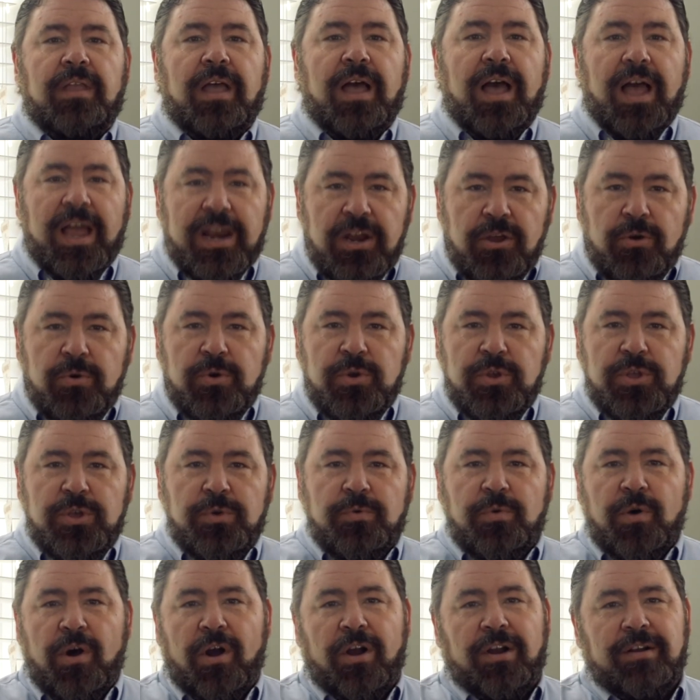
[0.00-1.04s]
I know who
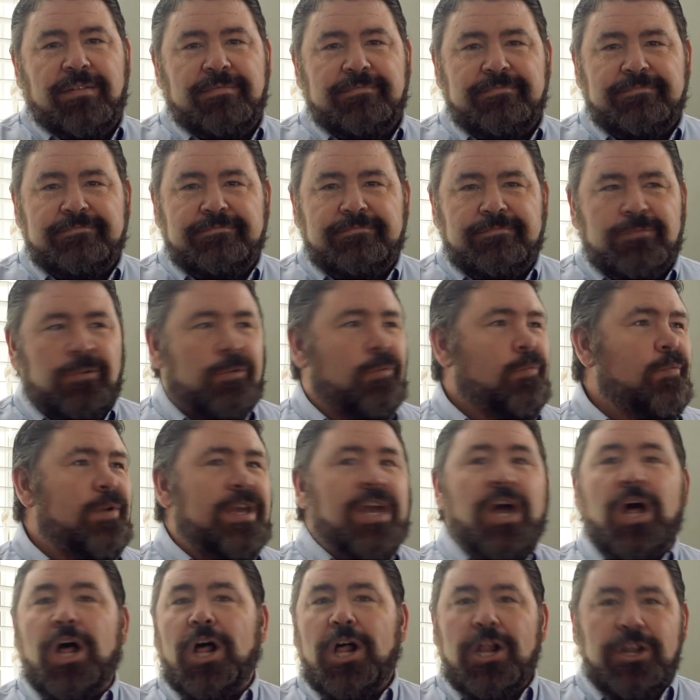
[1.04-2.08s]
you are. We
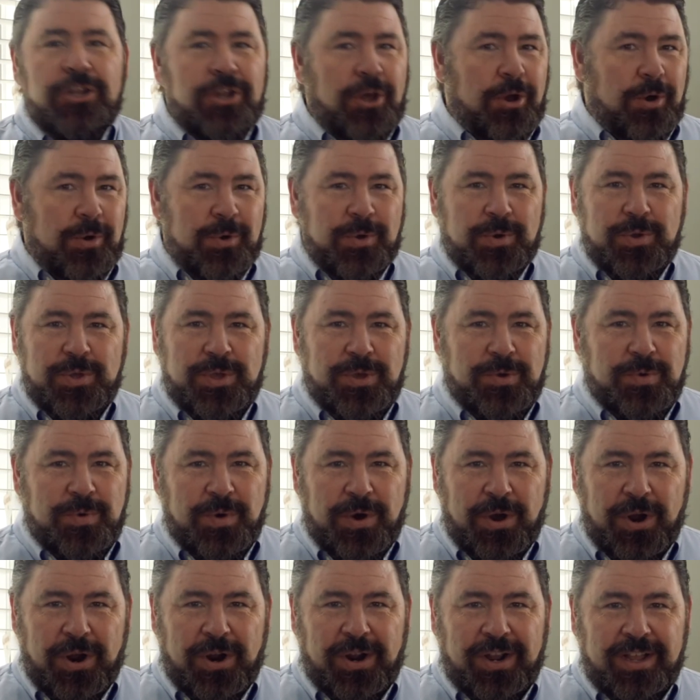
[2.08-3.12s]
all know who you
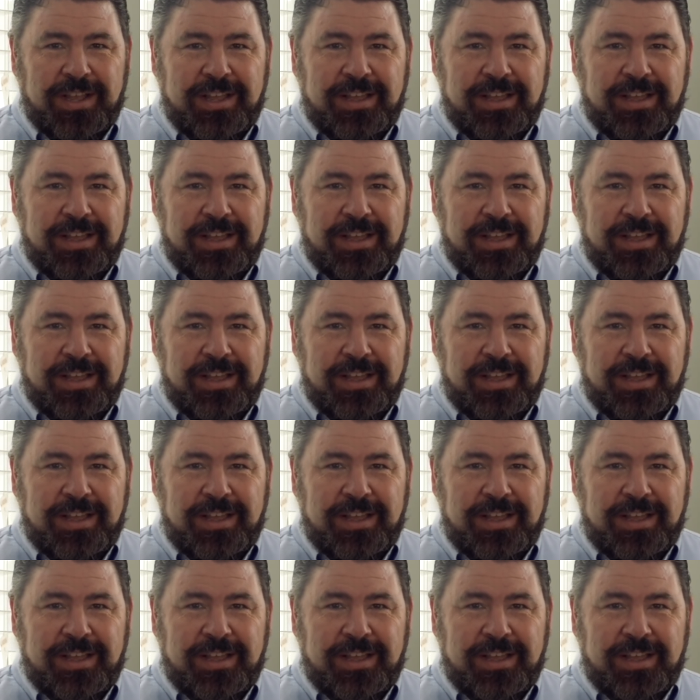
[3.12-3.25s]
are.